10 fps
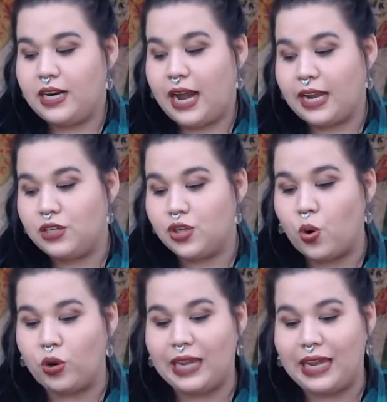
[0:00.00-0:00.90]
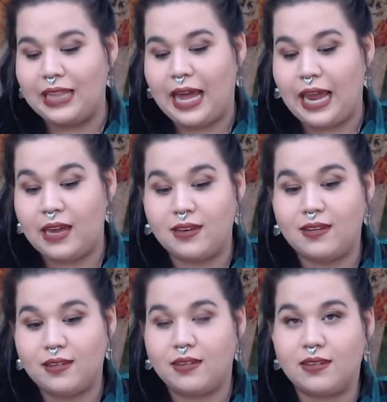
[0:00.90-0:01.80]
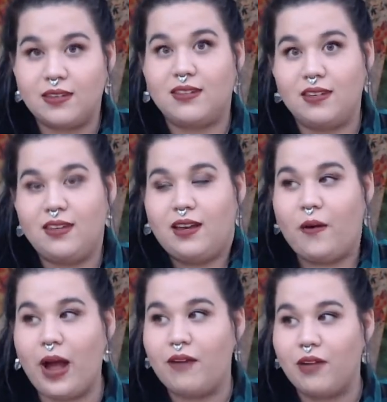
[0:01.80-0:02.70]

I can totally have